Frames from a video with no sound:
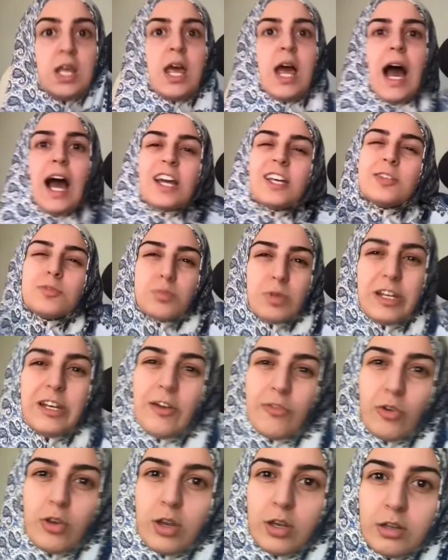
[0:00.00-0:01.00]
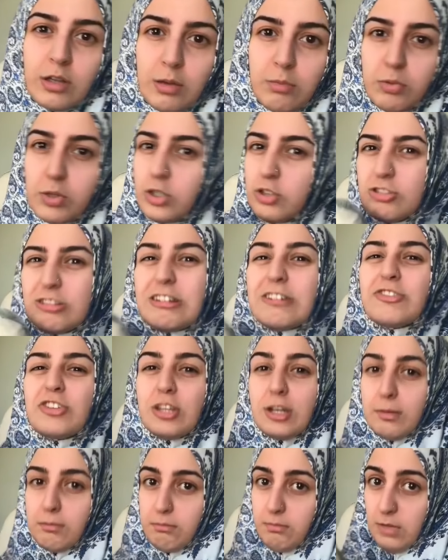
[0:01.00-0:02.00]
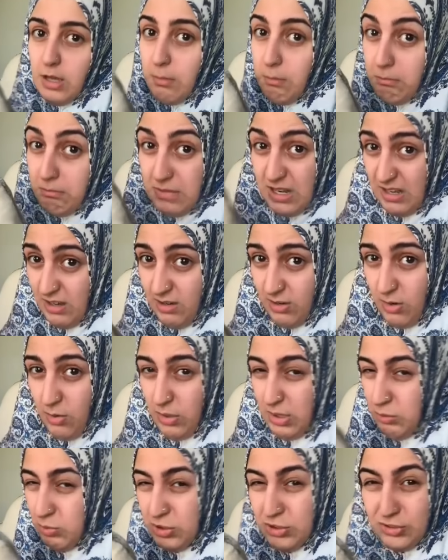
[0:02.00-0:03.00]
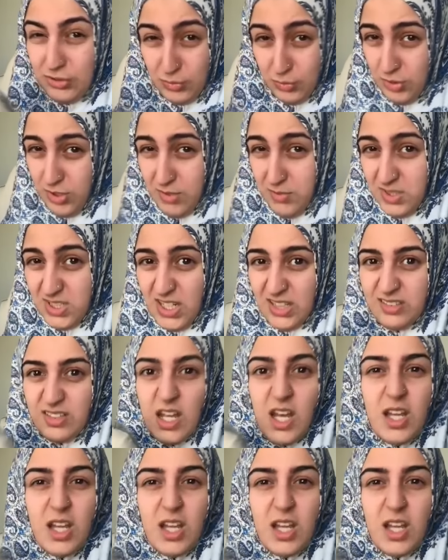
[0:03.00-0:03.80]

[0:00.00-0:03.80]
I explained everything to him, but you should have seen him a minute ago. He was so traumatized.